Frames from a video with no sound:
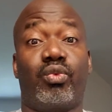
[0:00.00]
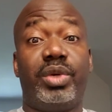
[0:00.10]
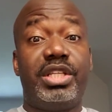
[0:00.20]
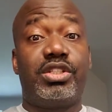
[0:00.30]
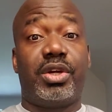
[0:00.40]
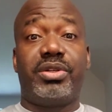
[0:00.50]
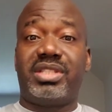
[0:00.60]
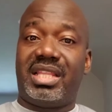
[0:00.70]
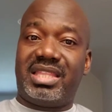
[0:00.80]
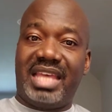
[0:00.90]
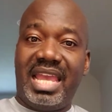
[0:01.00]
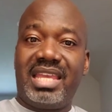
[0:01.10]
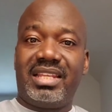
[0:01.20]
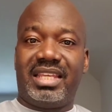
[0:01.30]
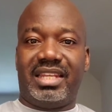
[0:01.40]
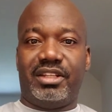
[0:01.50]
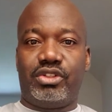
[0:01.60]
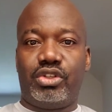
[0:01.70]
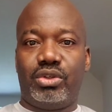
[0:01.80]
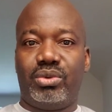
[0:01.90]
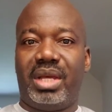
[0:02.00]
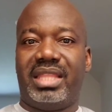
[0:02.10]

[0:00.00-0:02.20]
research that they can get into,